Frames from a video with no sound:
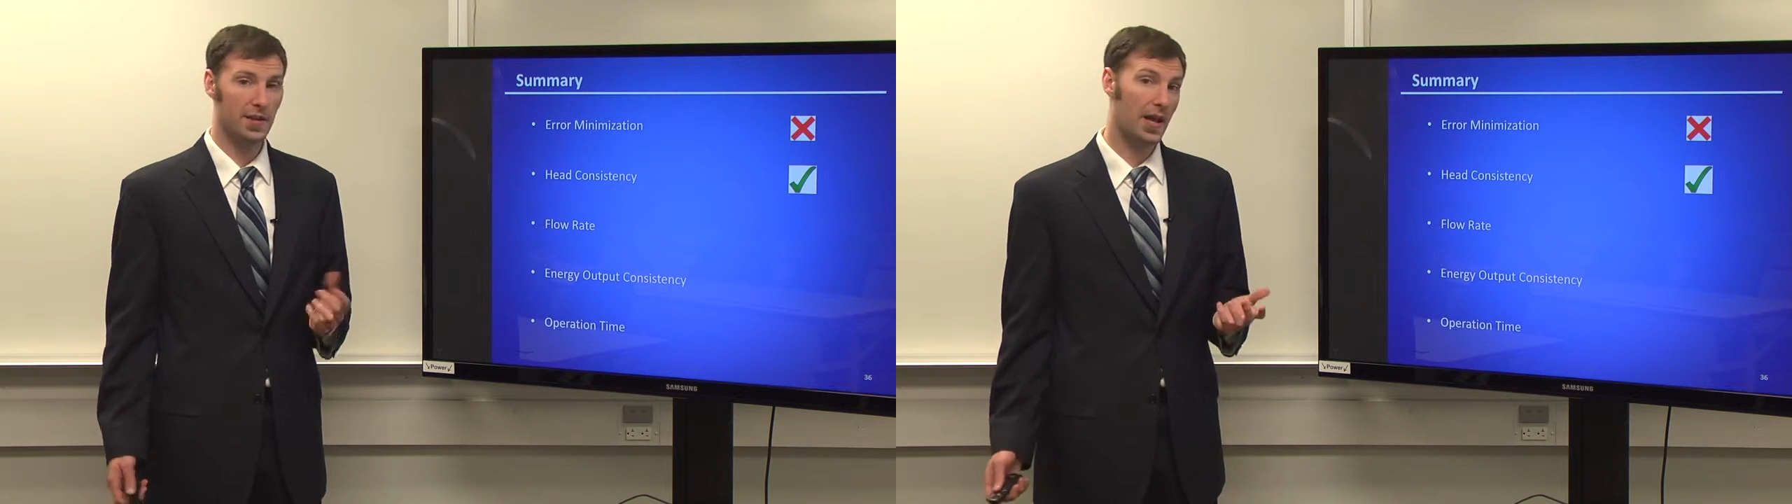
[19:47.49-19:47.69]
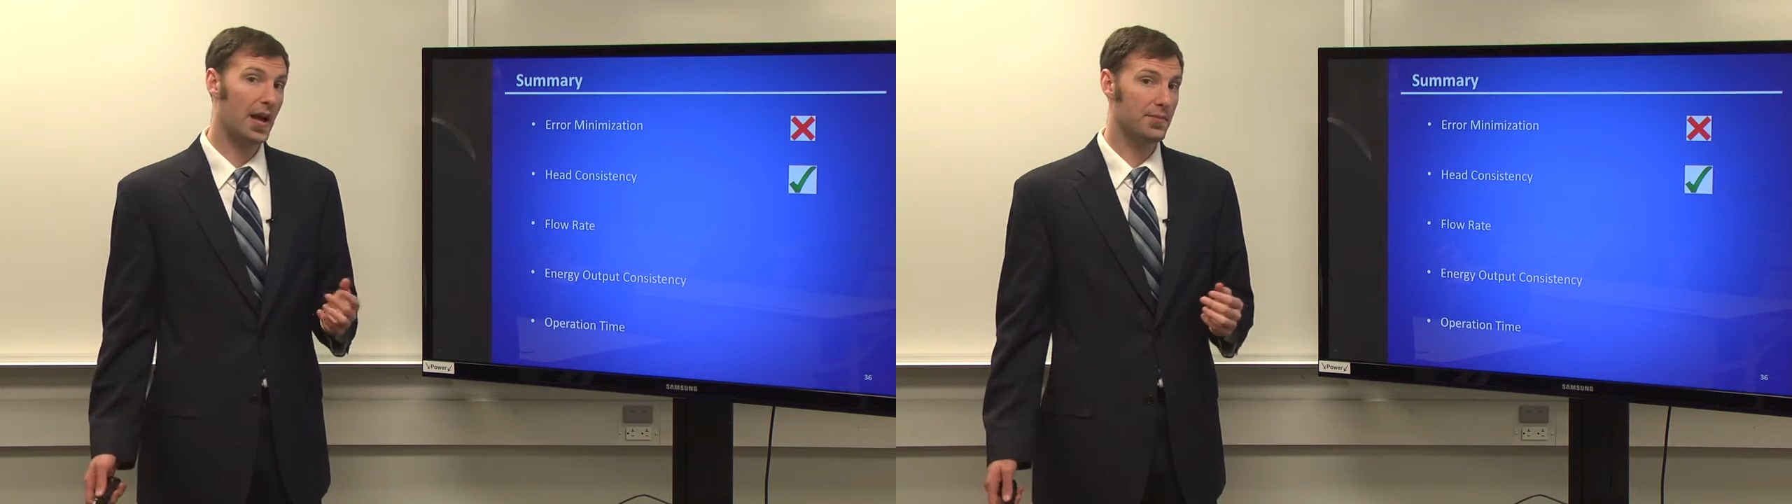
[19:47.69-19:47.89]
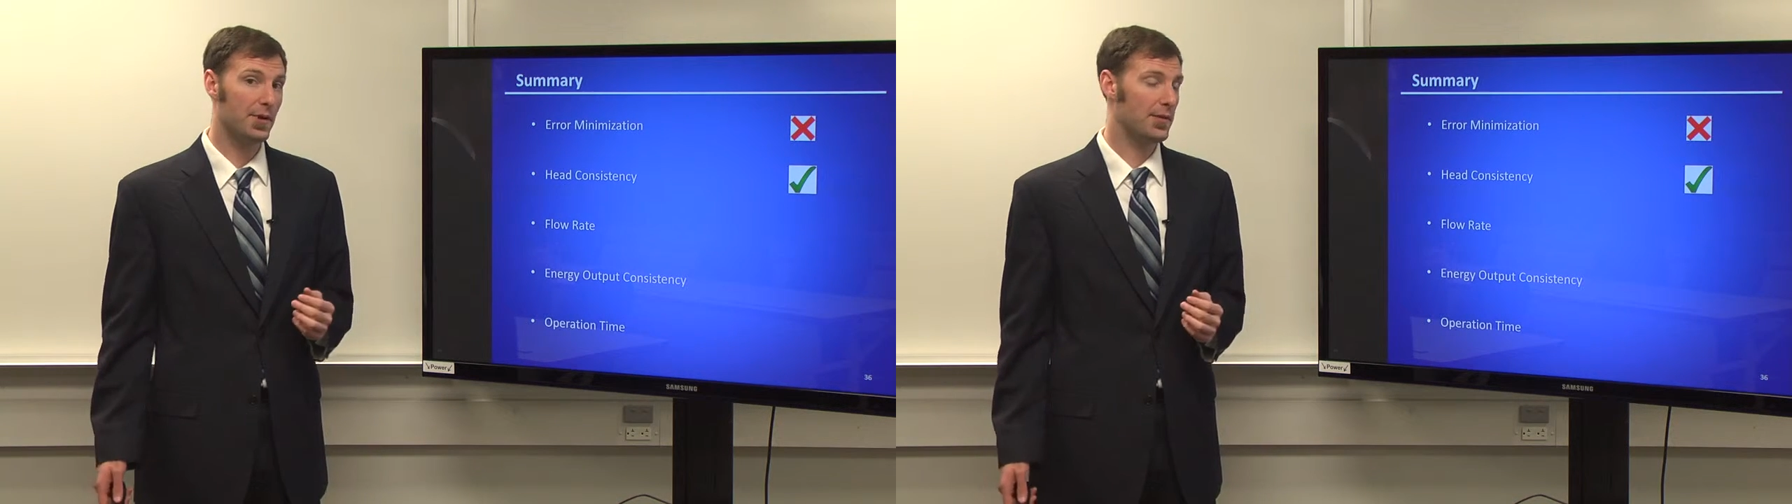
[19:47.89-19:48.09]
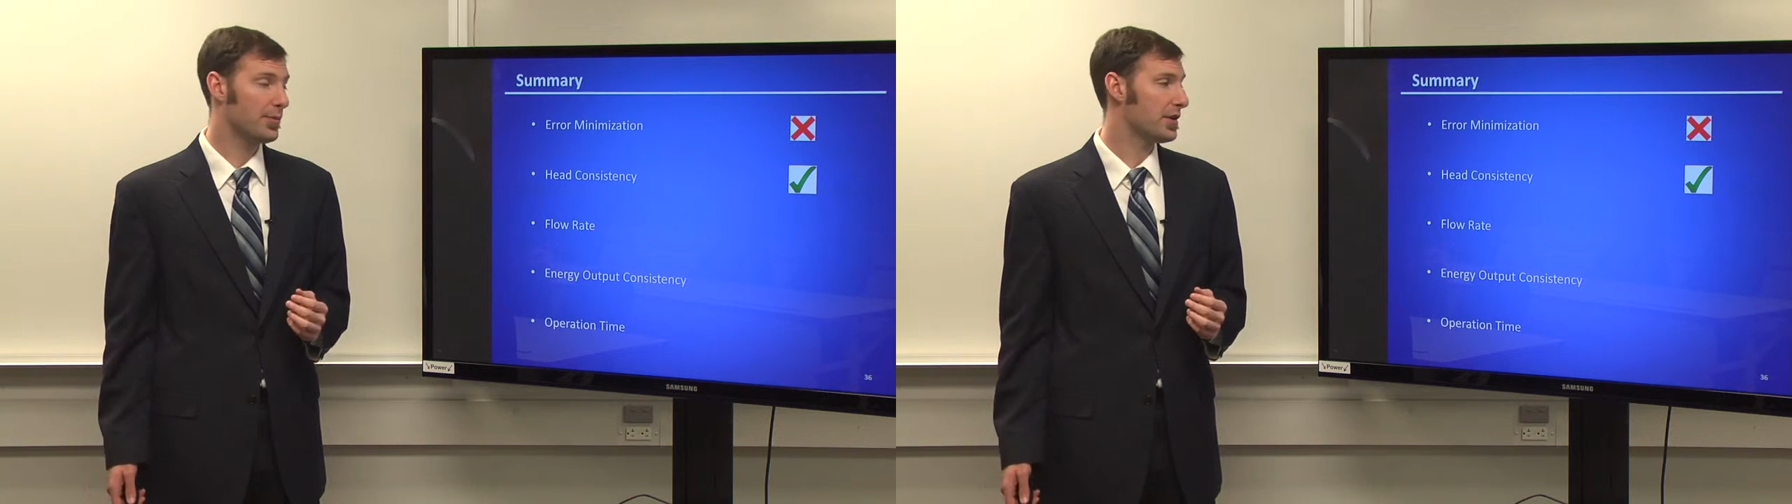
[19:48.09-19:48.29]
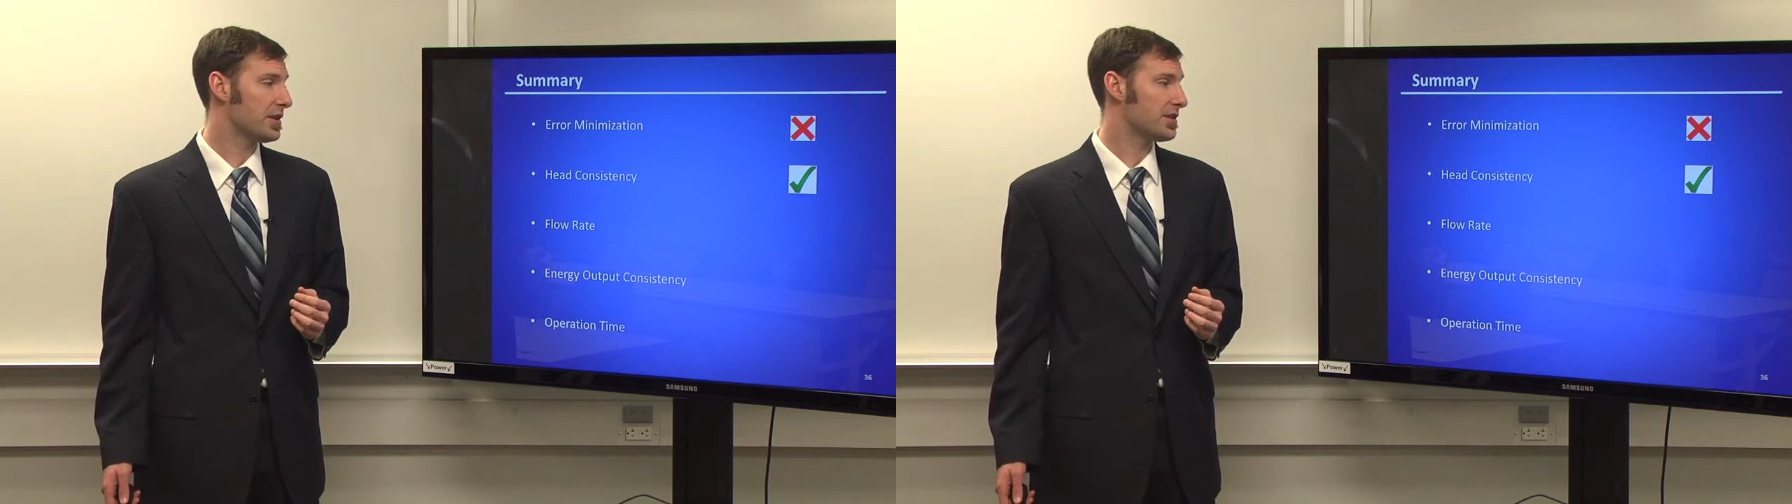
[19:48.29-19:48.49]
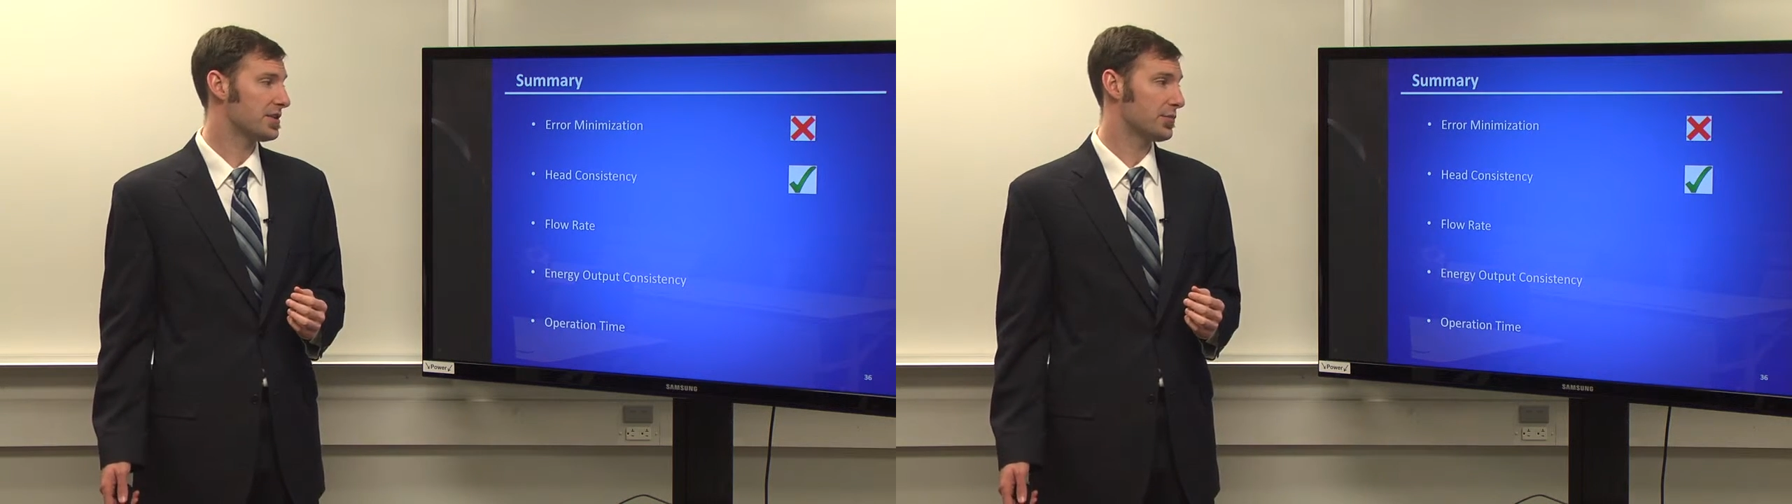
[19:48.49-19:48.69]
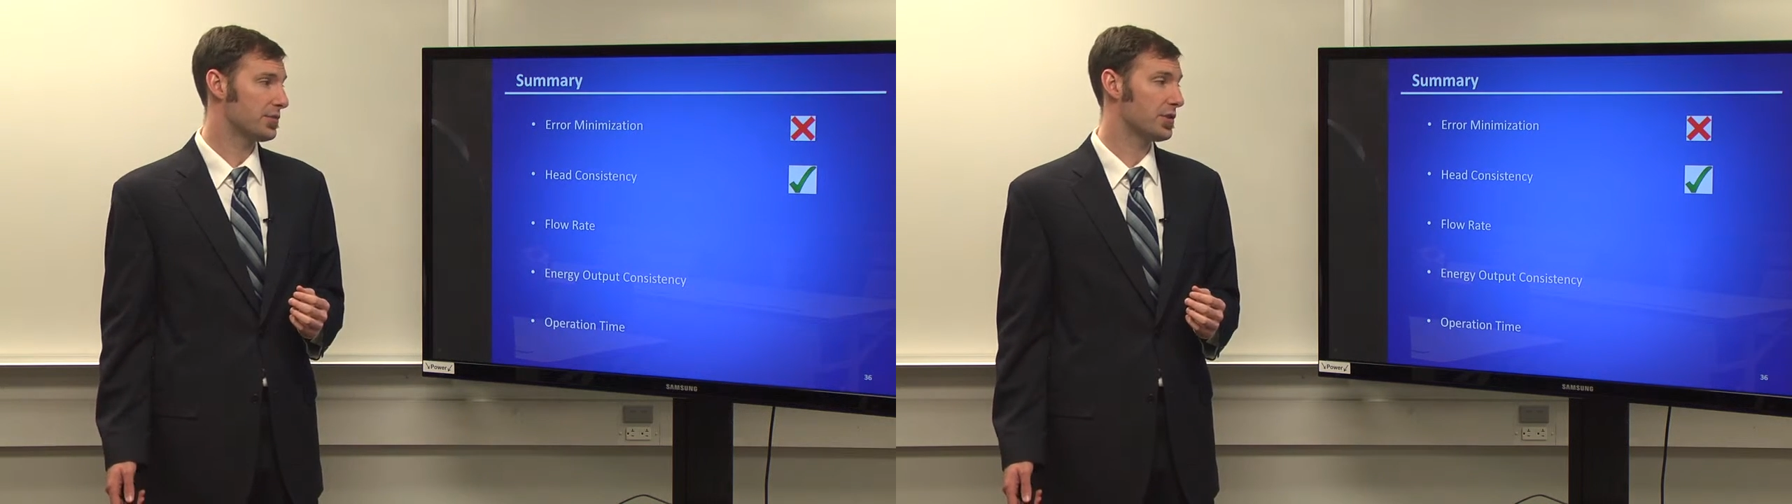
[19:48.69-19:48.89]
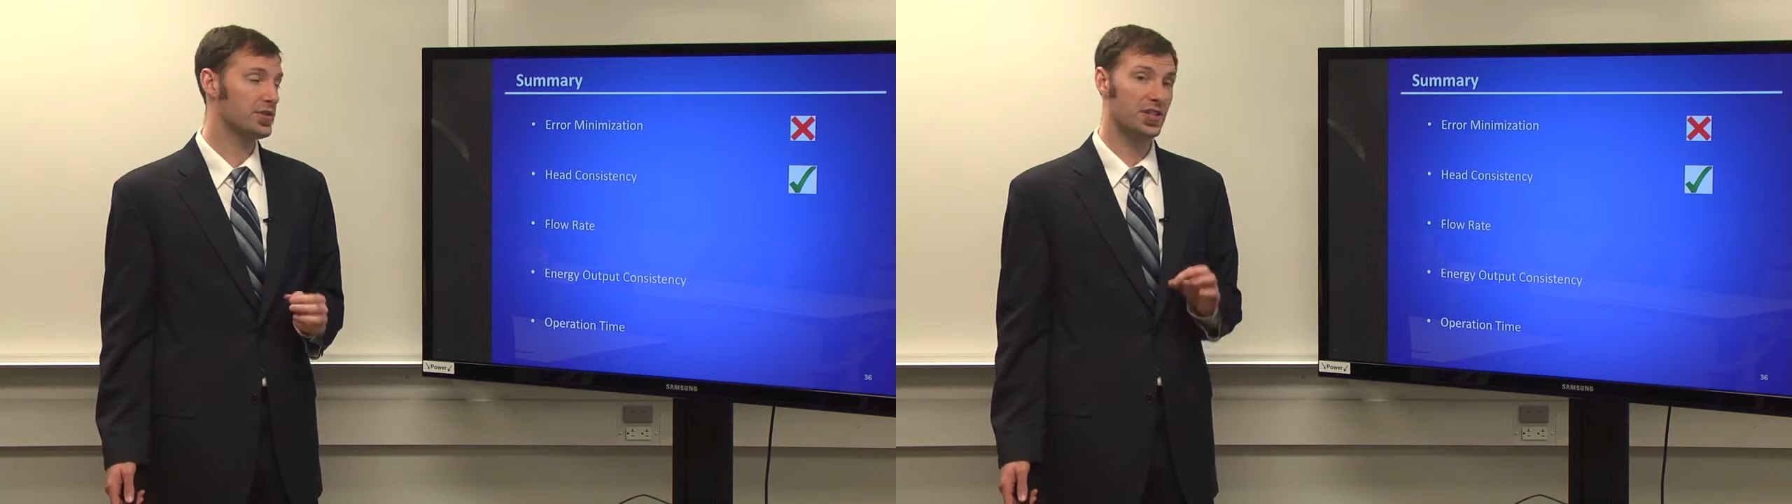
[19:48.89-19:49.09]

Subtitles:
that it had pretty consistent results,